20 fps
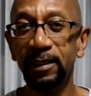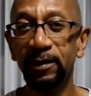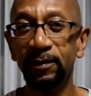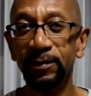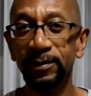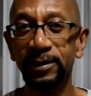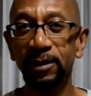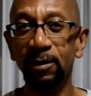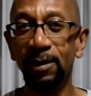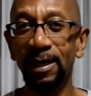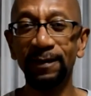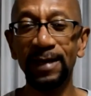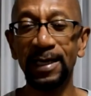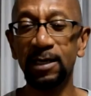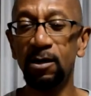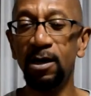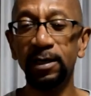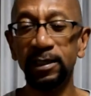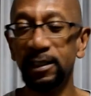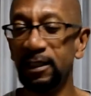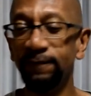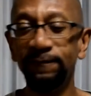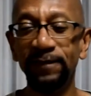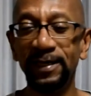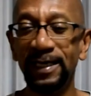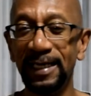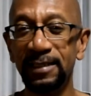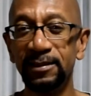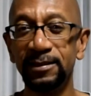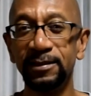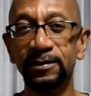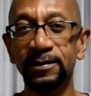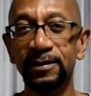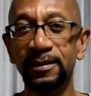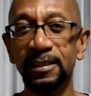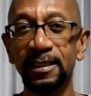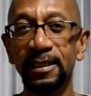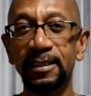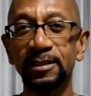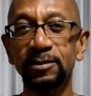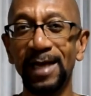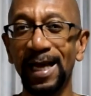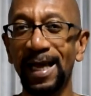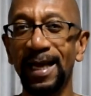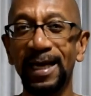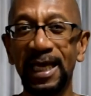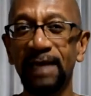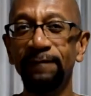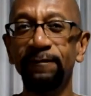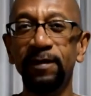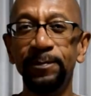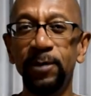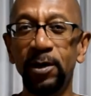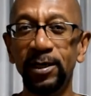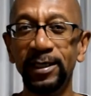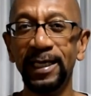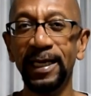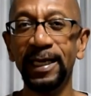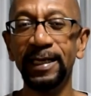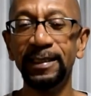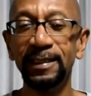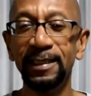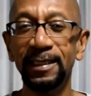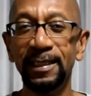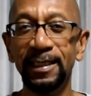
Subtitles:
So I got all the different answers, so I kind of gave up on that.